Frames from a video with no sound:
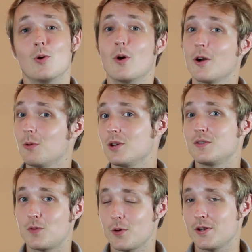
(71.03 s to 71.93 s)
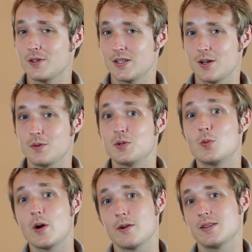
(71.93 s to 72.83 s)
where it was four years ago to
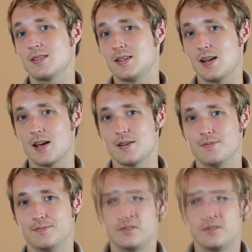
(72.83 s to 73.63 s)
where it is today.